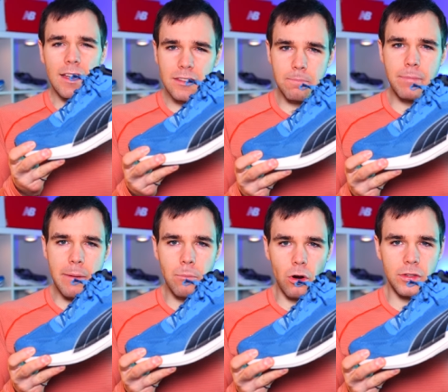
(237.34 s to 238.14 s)
it's a
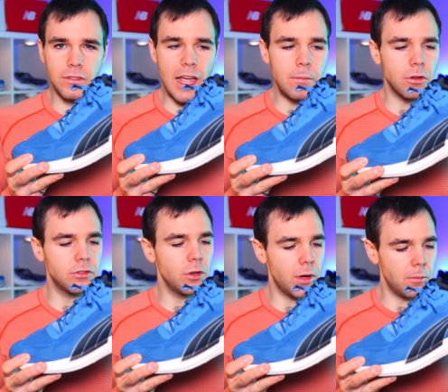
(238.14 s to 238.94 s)
bit more stable.
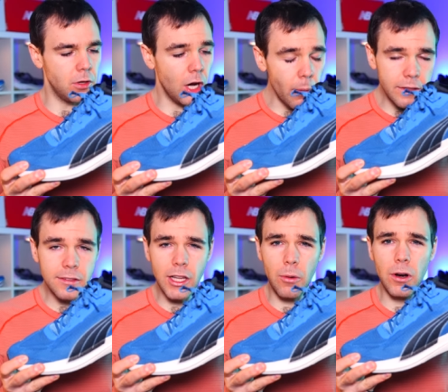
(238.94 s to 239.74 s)
So when I'm going
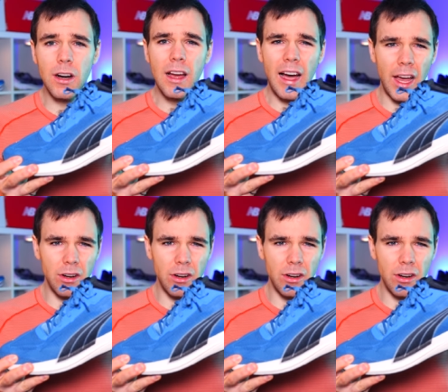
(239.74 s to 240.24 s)
slower, I